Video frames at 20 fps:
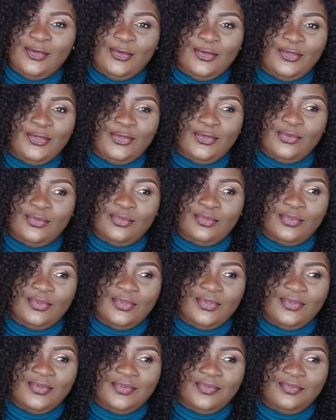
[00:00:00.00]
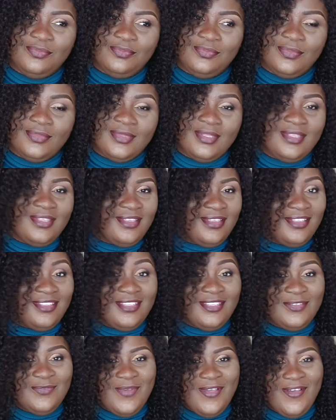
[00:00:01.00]
YouTube.
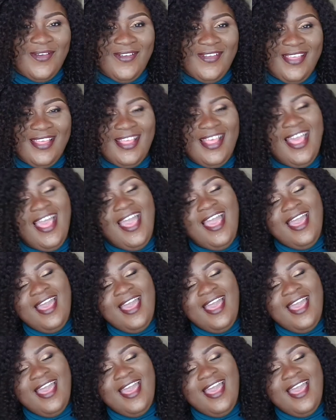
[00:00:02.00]
It is well.